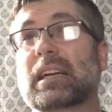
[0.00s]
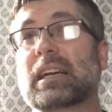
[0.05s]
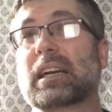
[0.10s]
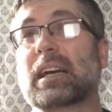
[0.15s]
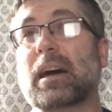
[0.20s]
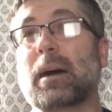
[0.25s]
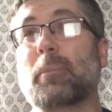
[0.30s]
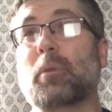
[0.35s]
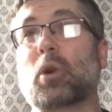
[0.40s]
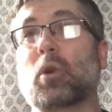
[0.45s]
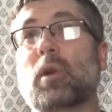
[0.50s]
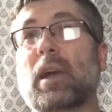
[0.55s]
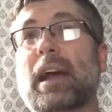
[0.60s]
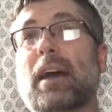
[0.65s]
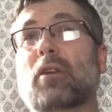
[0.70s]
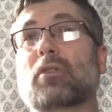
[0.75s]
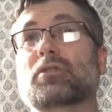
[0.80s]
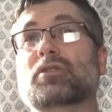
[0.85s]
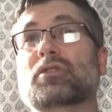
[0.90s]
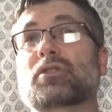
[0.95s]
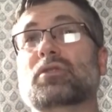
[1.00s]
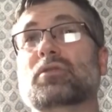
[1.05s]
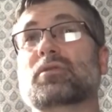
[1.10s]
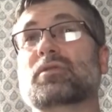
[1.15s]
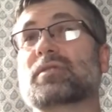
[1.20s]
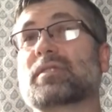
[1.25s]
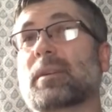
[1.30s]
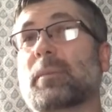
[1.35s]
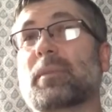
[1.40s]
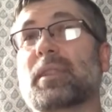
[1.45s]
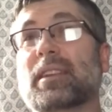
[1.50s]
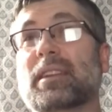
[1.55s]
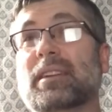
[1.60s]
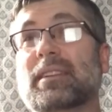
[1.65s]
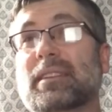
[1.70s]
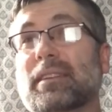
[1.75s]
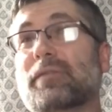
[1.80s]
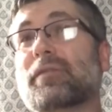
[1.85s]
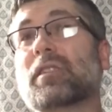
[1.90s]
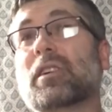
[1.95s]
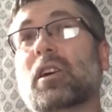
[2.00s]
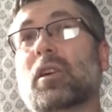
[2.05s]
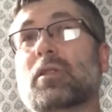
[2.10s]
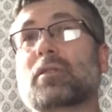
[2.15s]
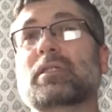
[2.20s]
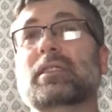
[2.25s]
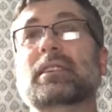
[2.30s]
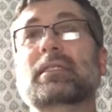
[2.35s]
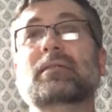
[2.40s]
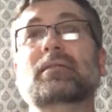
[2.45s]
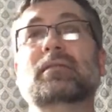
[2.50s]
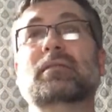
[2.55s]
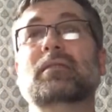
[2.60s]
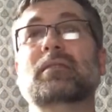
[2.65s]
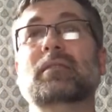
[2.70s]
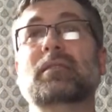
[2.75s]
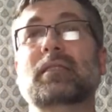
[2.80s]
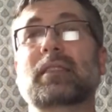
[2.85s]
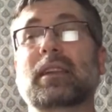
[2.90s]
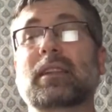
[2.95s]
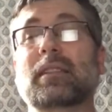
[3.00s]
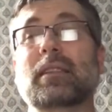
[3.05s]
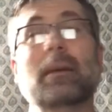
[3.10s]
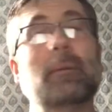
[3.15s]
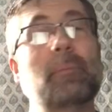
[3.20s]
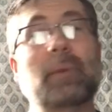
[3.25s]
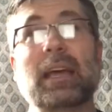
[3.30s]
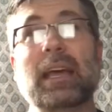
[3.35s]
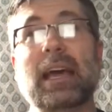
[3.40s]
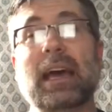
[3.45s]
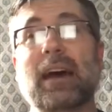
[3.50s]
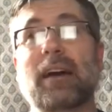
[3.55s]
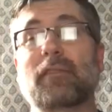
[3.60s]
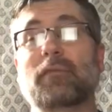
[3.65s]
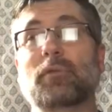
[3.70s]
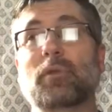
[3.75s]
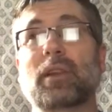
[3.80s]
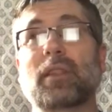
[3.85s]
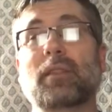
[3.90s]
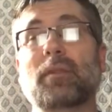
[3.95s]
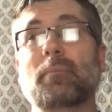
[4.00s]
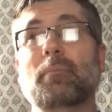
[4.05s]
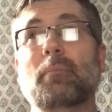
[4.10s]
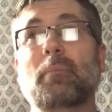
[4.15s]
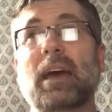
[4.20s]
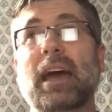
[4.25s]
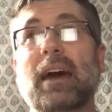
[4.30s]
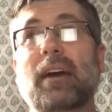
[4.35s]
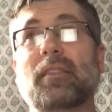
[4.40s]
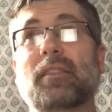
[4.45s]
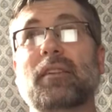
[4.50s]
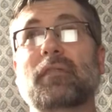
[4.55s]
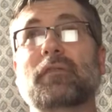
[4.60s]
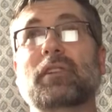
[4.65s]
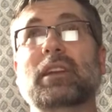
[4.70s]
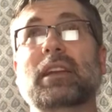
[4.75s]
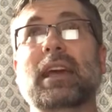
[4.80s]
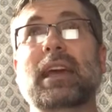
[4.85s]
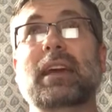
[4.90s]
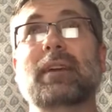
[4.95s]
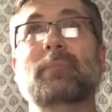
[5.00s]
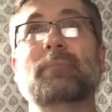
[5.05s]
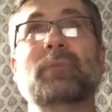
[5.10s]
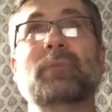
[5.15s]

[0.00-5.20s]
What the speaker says: come around to some of the difficulties that they may have with math every day.